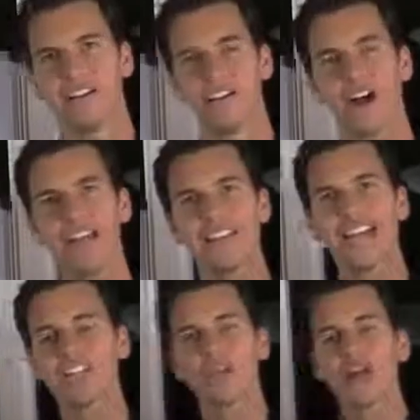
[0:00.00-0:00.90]
Right?
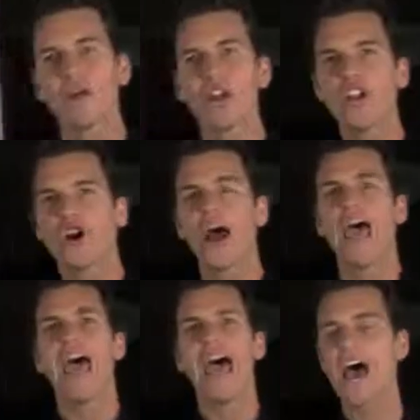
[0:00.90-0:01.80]
That's what I want to know.
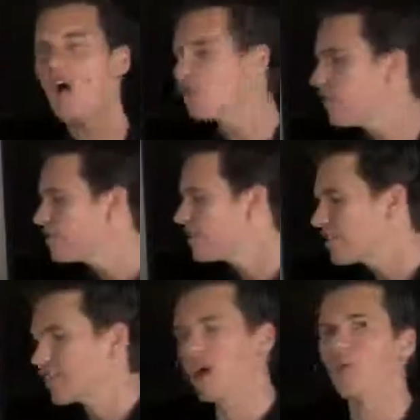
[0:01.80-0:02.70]
How does
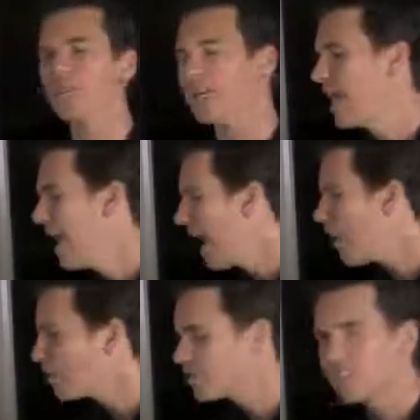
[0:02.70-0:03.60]
this help me?
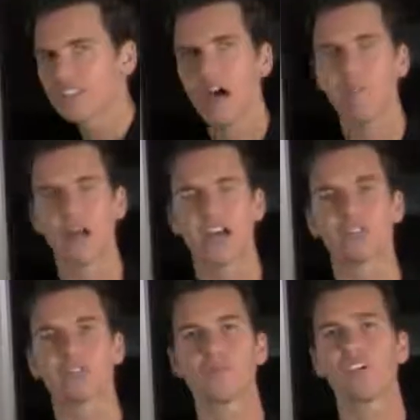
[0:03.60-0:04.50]
How does this help my
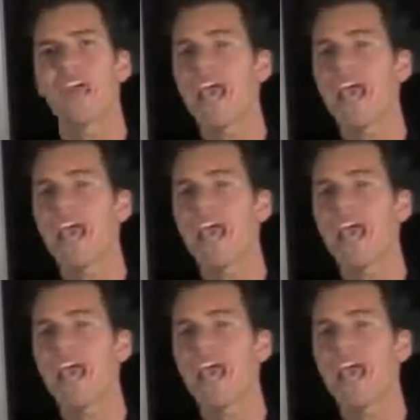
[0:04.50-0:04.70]
customers?